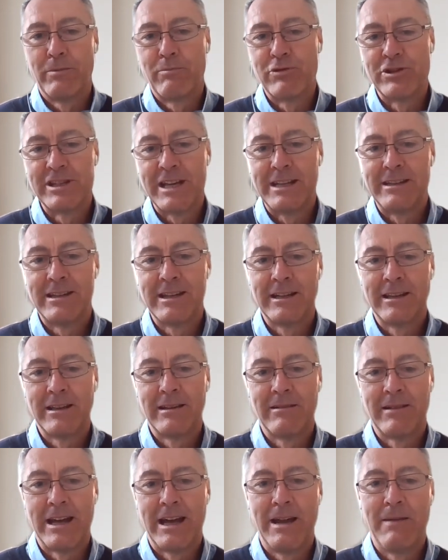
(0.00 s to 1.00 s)

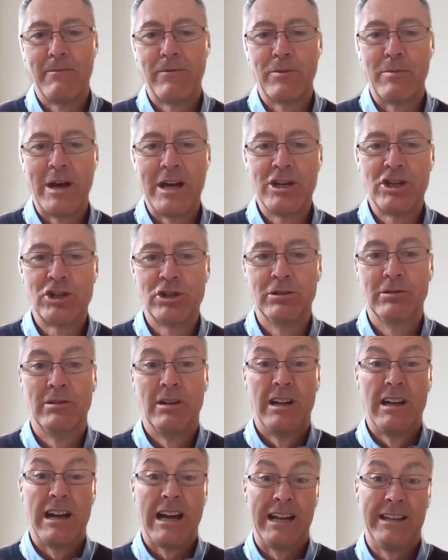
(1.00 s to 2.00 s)
presenting that information
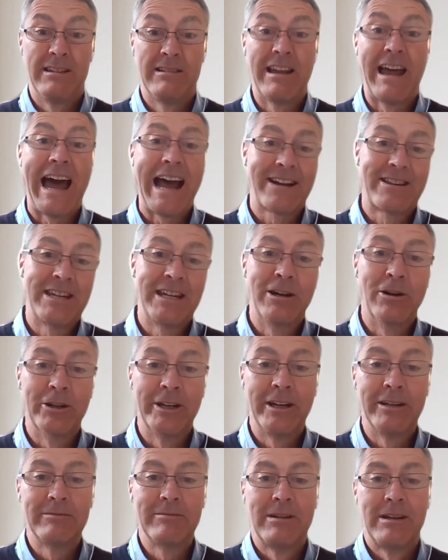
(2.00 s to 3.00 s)
and acting
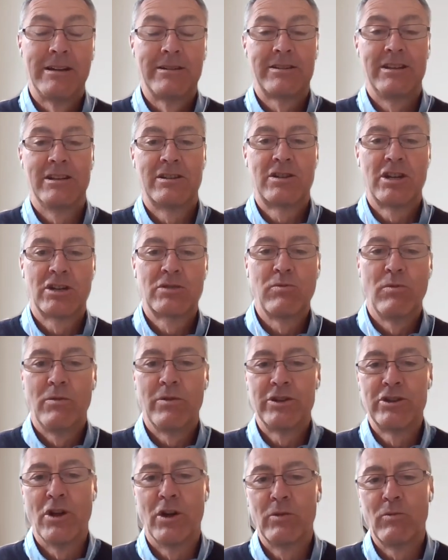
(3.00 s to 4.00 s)
on it.
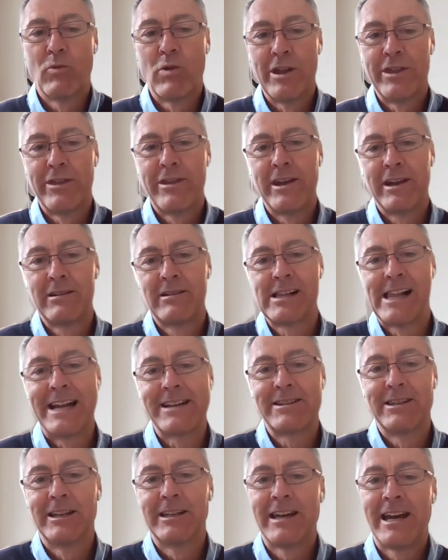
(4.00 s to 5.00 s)
It's not one thing
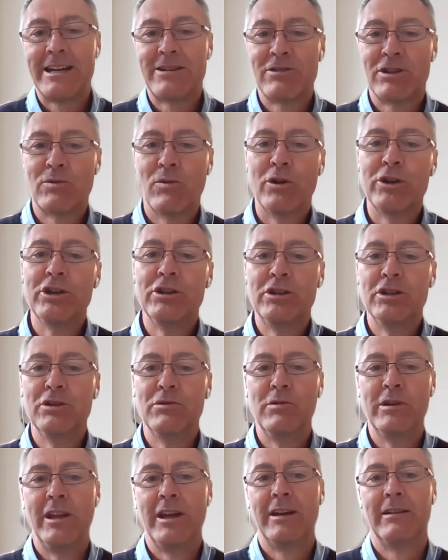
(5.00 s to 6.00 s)
collecting the data, it's what you
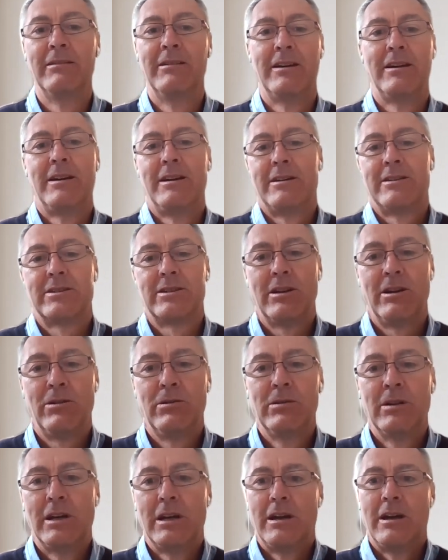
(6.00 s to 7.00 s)
do with it.
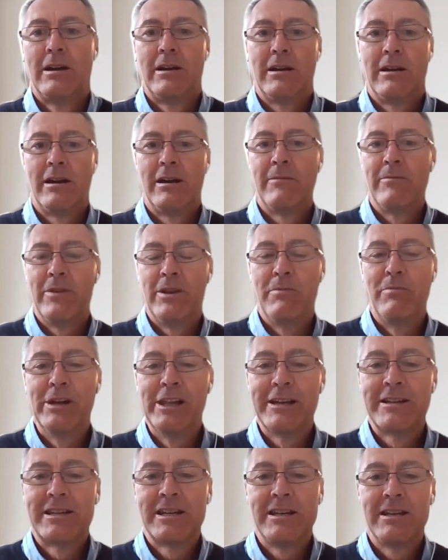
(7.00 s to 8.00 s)
So the
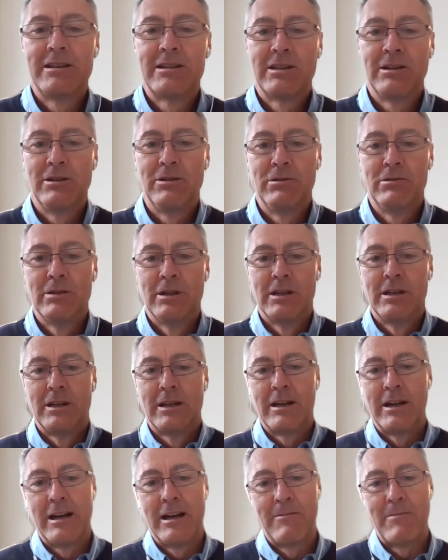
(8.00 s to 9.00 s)
ability to
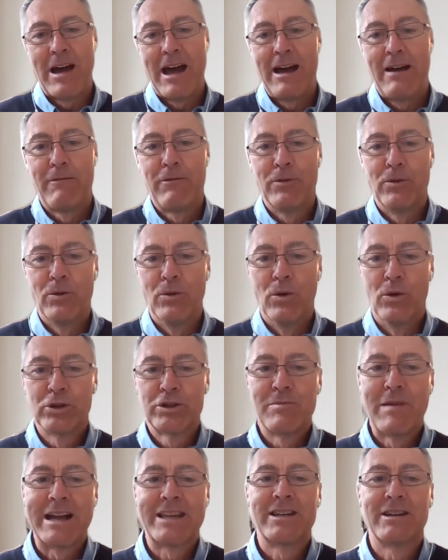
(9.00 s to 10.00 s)
have
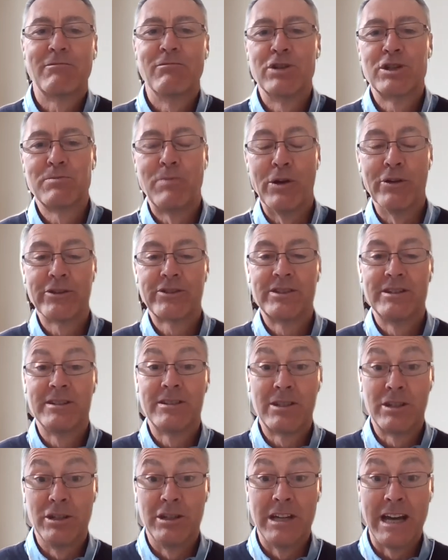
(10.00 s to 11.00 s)
automatic
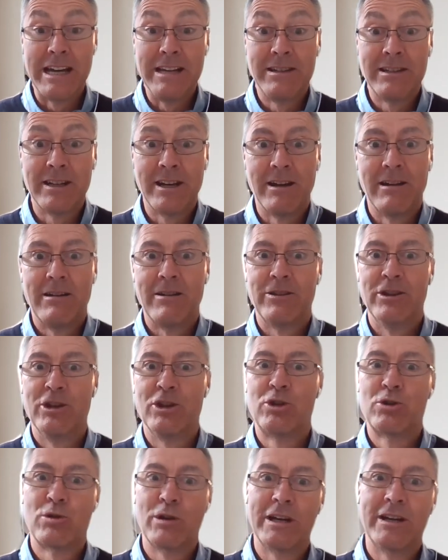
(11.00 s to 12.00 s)
responses to data
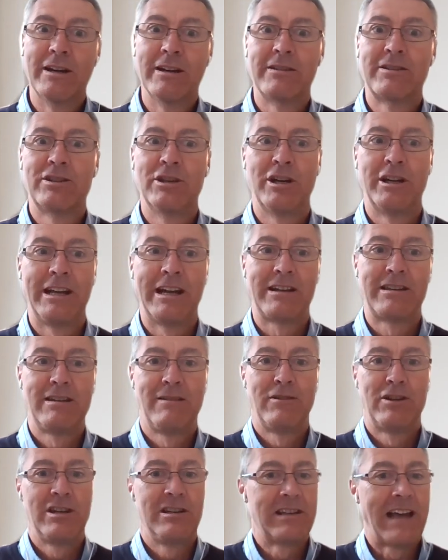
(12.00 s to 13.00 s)
that trigger certain
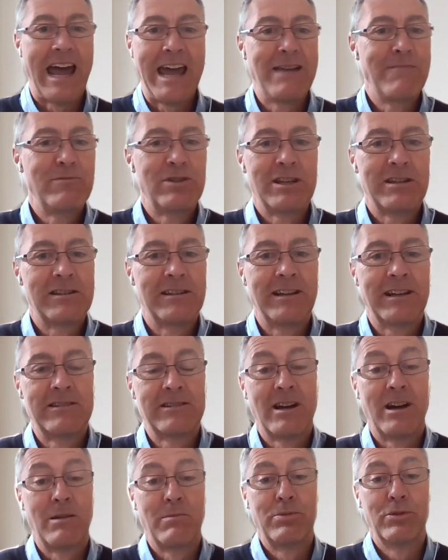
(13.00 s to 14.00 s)
activities. AIMS is an
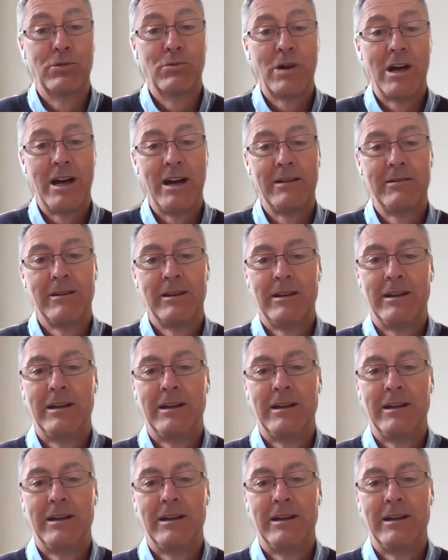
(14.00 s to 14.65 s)
example where